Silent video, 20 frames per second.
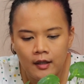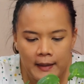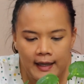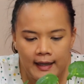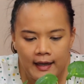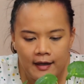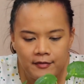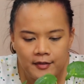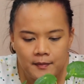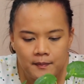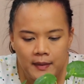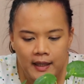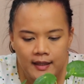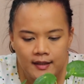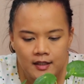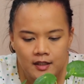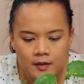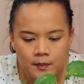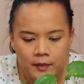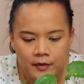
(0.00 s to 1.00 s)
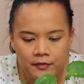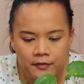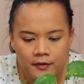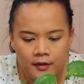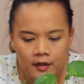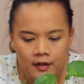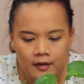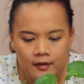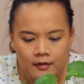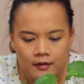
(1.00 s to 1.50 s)
I haven't bought this
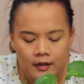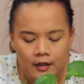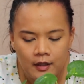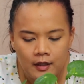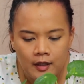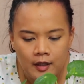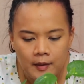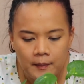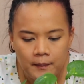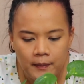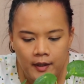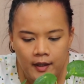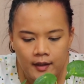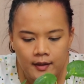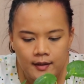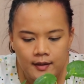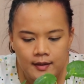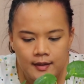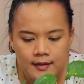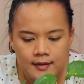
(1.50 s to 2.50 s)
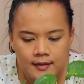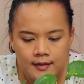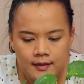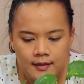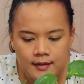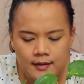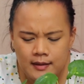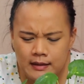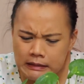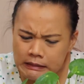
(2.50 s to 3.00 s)
before, but this
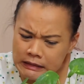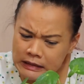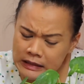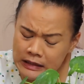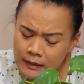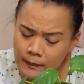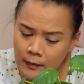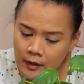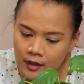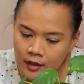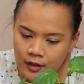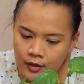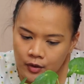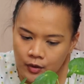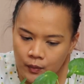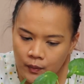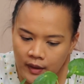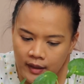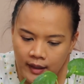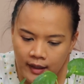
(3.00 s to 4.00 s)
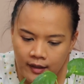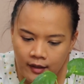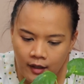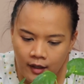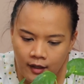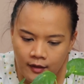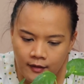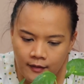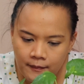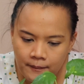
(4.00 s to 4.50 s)
is similar to what I
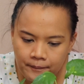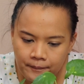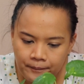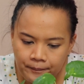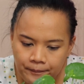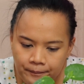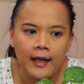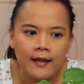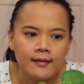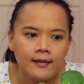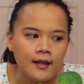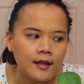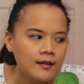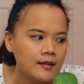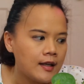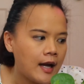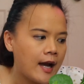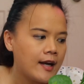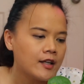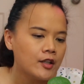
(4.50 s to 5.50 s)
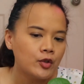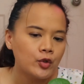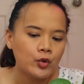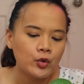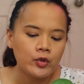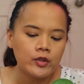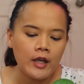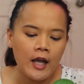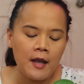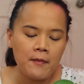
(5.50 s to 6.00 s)
got. And then the other
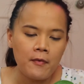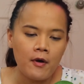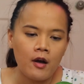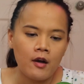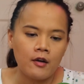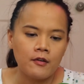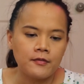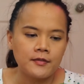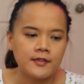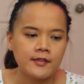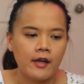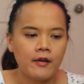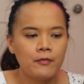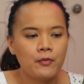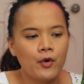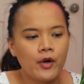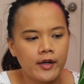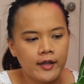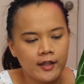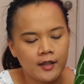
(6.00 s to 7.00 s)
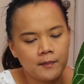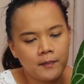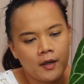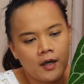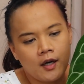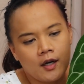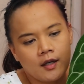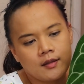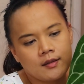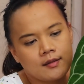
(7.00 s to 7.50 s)
two type of self-watering
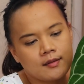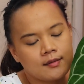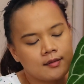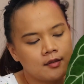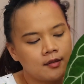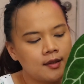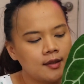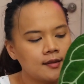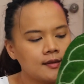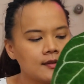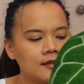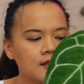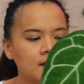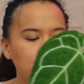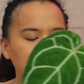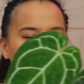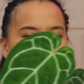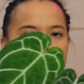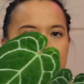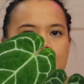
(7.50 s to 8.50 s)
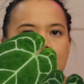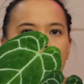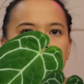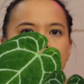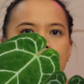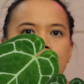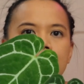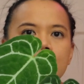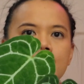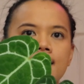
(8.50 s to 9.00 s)
pots. So this is a bigger
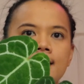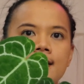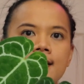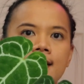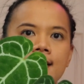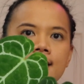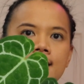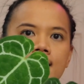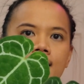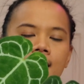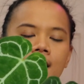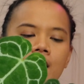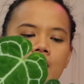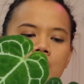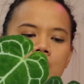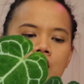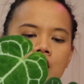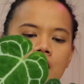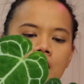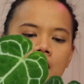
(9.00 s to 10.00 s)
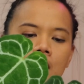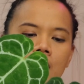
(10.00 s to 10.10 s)
size. This is 6-inch.